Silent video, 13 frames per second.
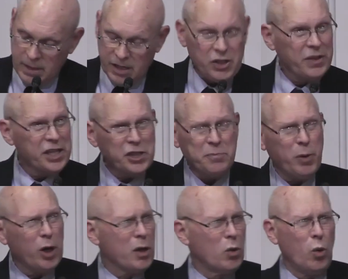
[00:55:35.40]
So this is
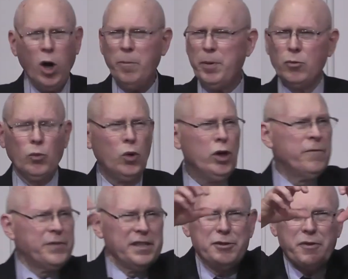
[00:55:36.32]
part of the warp and
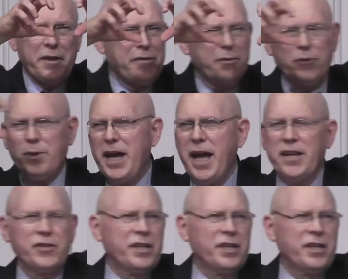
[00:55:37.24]
woof. These are the threads